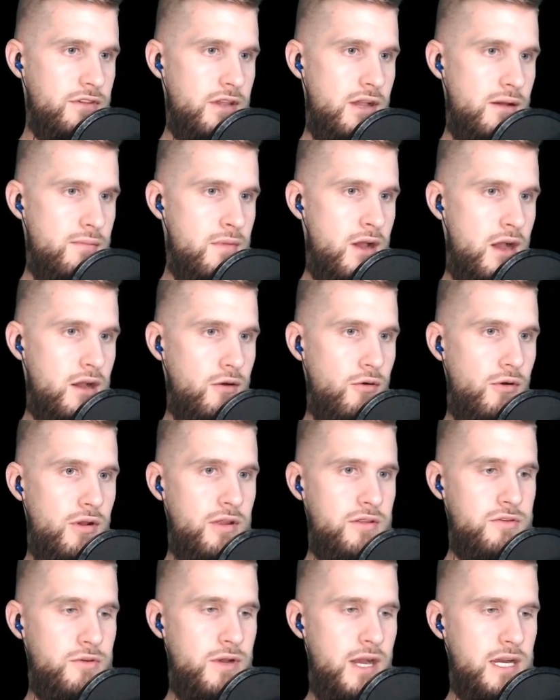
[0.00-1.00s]
I'm not
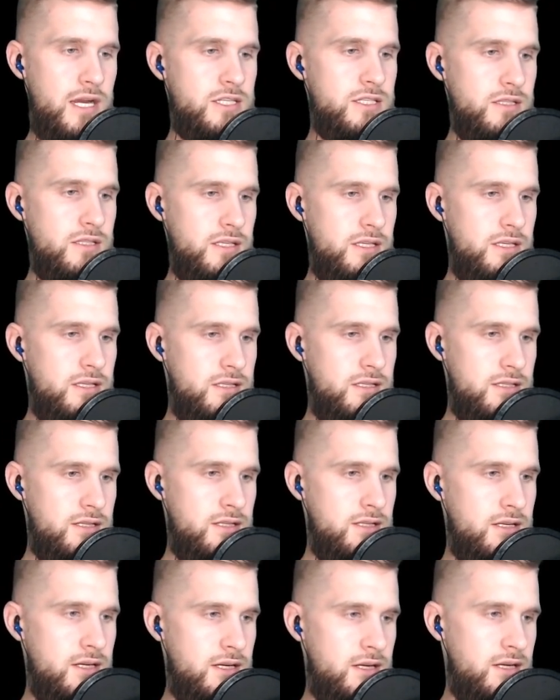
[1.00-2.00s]
going to actually
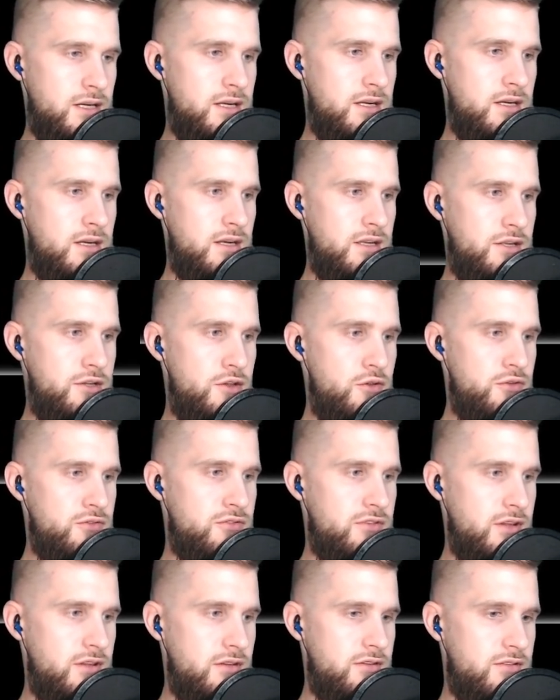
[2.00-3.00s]

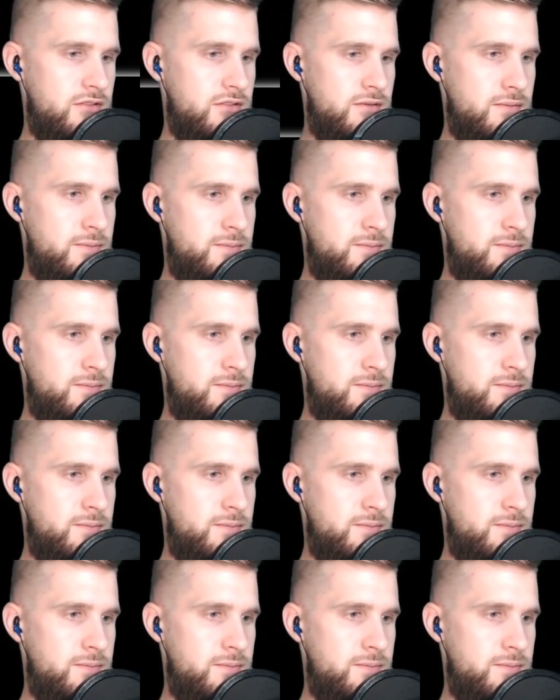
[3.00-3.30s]
use this.